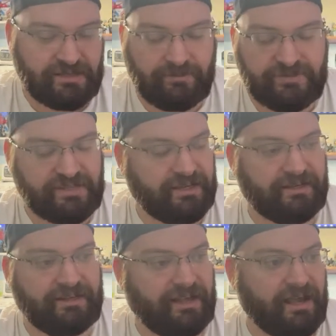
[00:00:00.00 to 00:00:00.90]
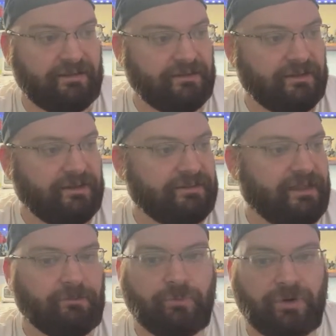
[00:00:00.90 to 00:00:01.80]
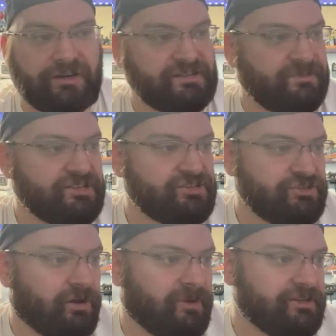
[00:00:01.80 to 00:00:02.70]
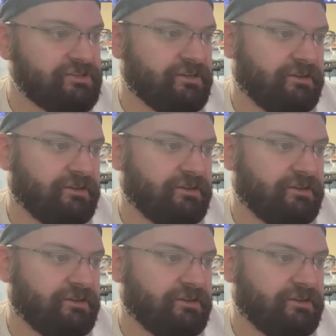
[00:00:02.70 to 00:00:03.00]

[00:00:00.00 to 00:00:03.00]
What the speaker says: I'm just like, yeah, that worries me so much.